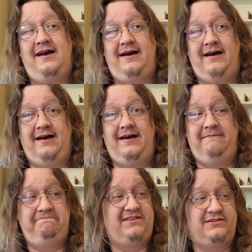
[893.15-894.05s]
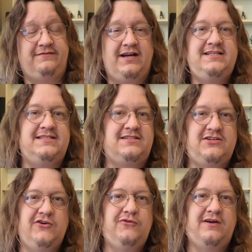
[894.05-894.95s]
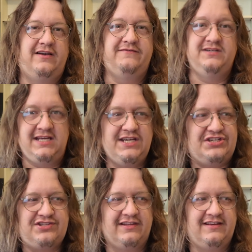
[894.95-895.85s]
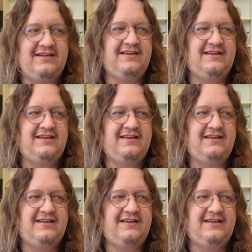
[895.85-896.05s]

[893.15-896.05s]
Uh, the device is too kind of niche that